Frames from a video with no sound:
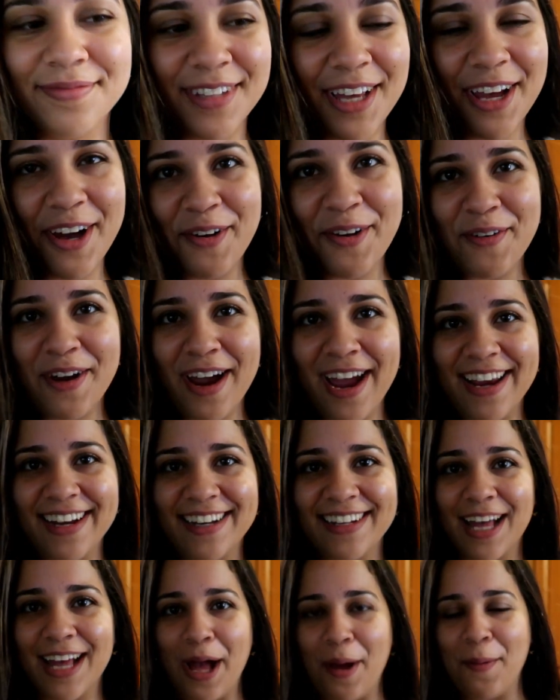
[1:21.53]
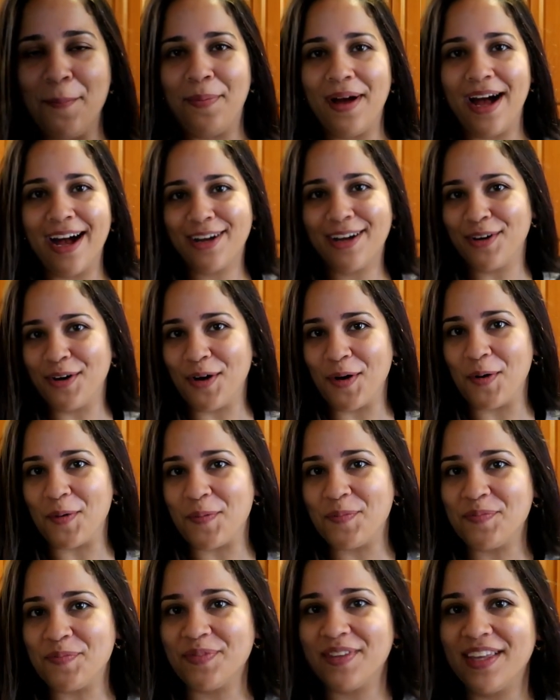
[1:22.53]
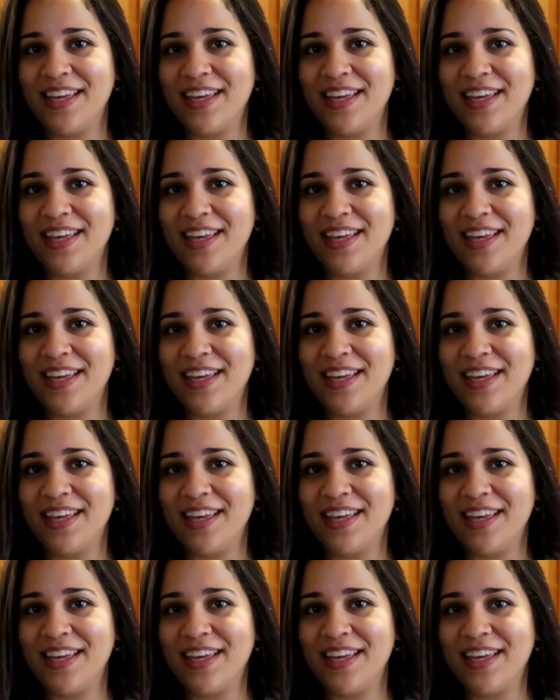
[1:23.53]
All right, I'm back home.